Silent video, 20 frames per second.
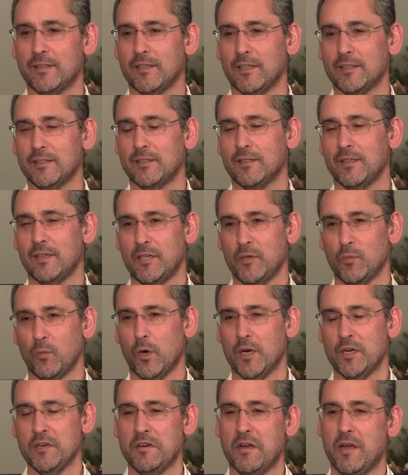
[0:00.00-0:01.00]
in
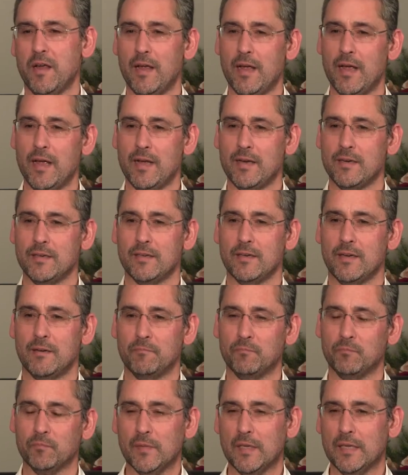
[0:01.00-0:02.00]
1981
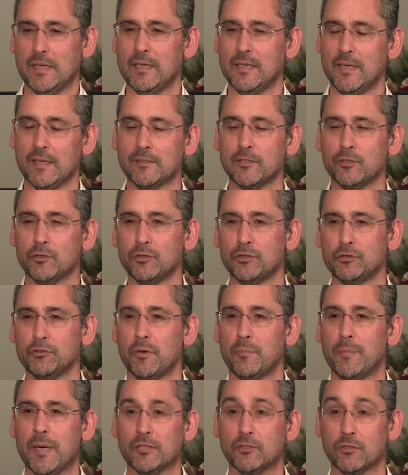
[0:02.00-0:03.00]
and elected to
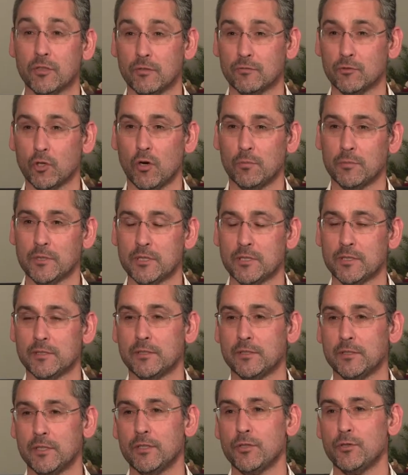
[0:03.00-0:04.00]
do a Bachelor of Commerce at
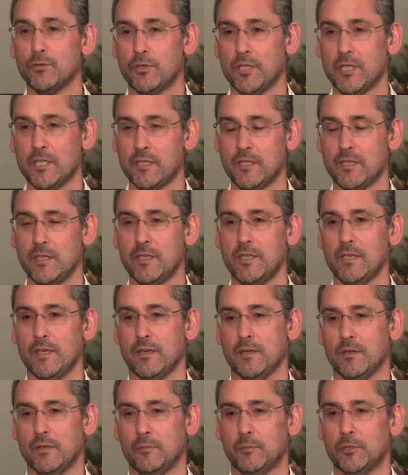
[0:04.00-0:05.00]
UCT,
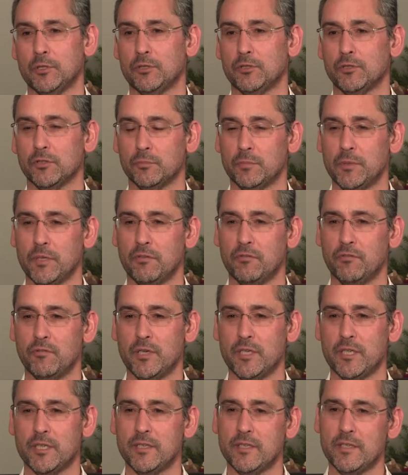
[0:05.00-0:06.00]
which took me 3
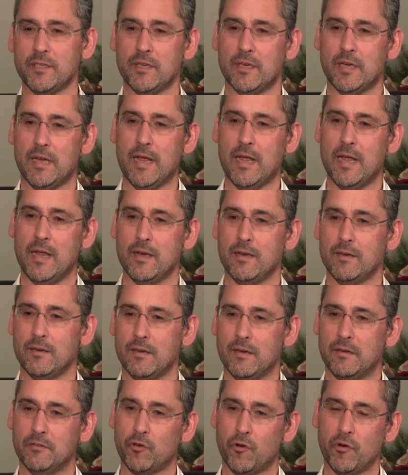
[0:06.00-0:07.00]
years. And
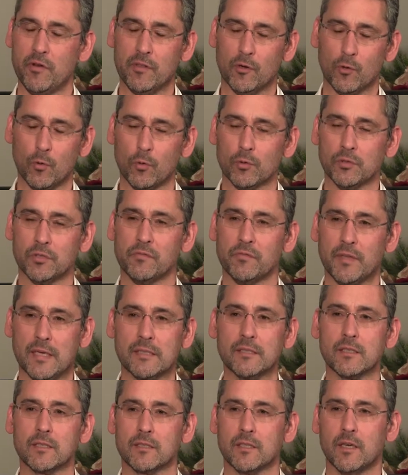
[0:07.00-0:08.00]
during the course of
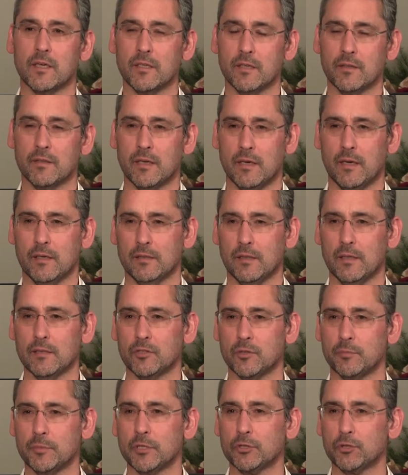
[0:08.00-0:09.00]
that, decided that I'd like
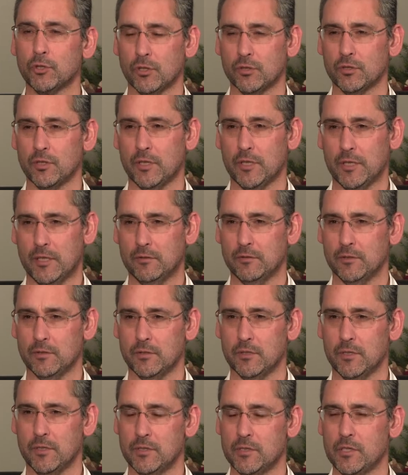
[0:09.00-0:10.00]
to be a chartered
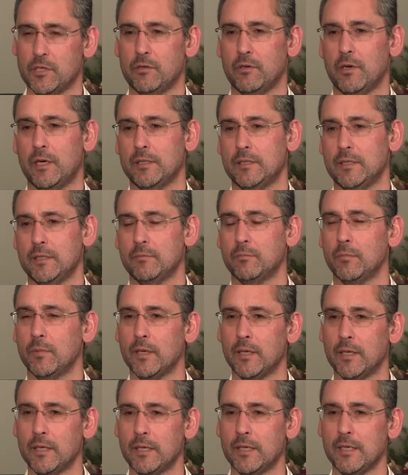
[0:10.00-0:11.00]
accountant. So I did
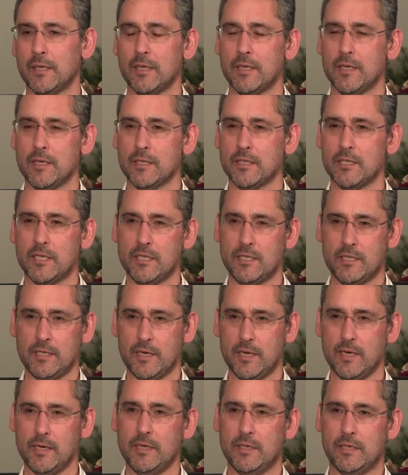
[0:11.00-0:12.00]
my
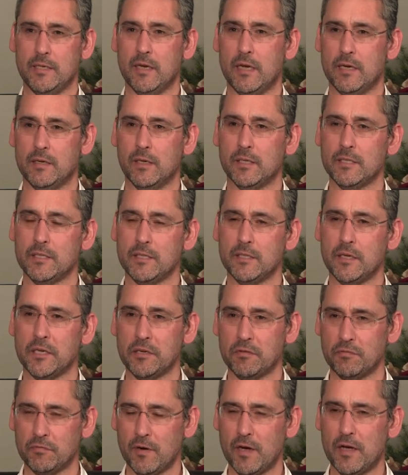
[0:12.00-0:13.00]
CTA in
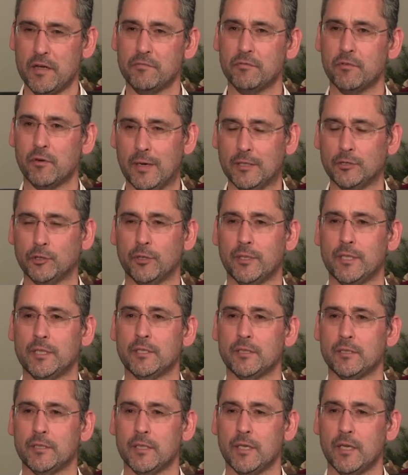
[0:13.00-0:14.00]
1985,
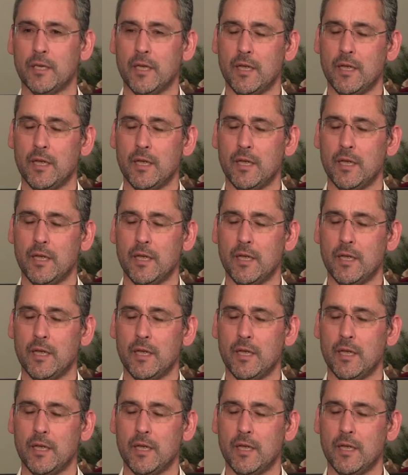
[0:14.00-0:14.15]
graduated,